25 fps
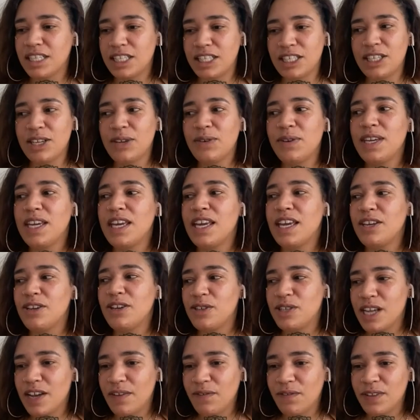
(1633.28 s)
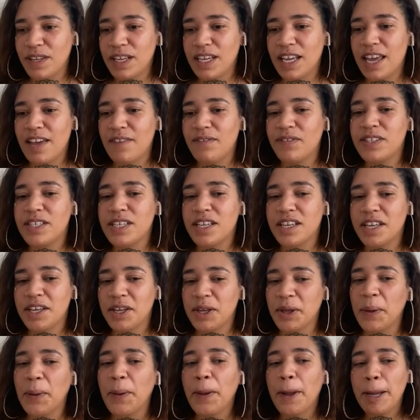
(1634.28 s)
so yeah, you definitely have
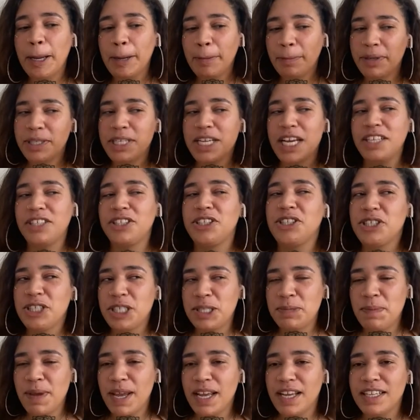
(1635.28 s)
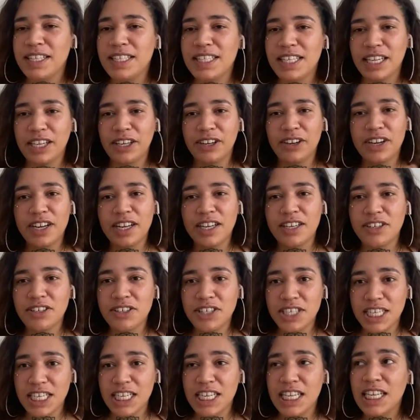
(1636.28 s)
to protect your space and your
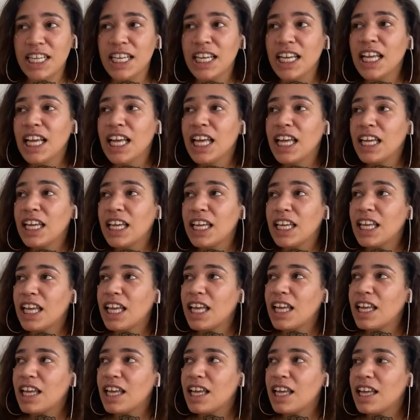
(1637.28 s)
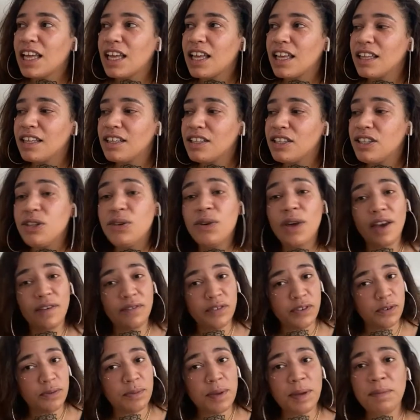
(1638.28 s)
energy. Uh, you have
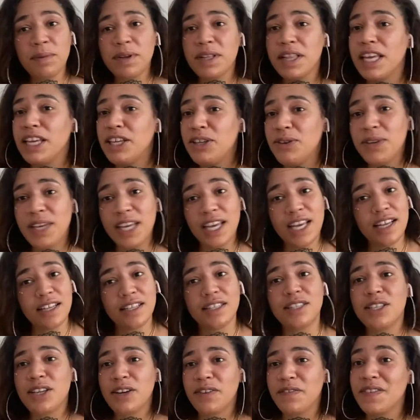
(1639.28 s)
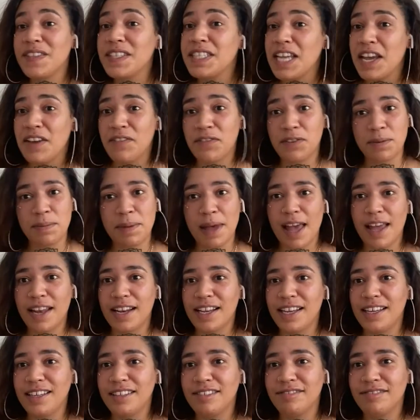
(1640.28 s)
to remember that you can't service
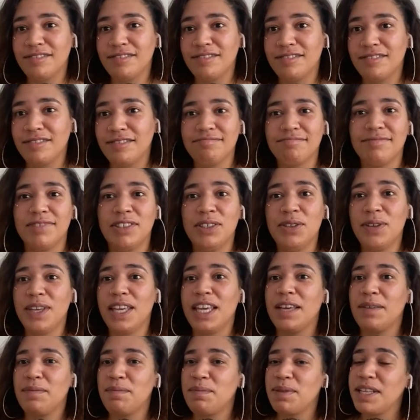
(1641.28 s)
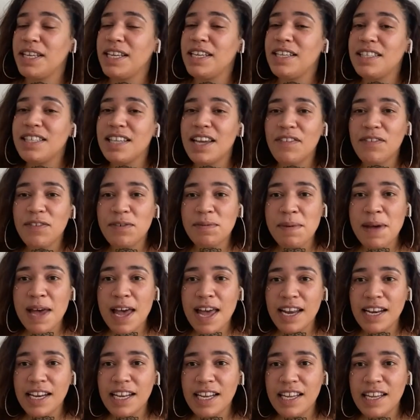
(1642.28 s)
everybody. You can't please
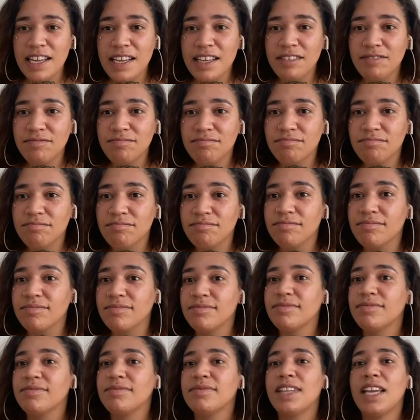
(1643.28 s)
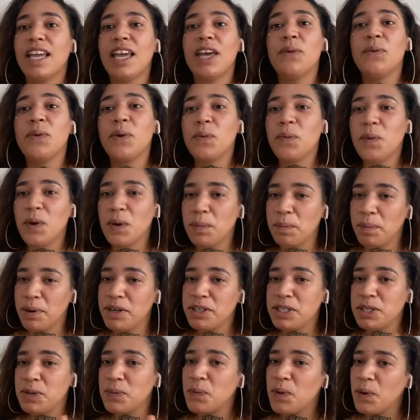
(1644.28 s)
everybody. And when one
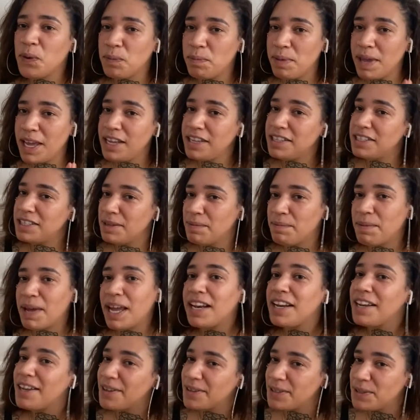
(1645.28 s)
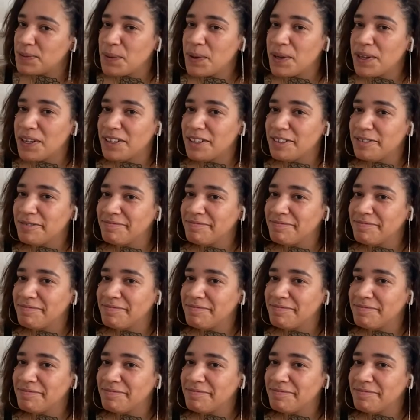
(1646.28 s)
person won't pay, somebody else will.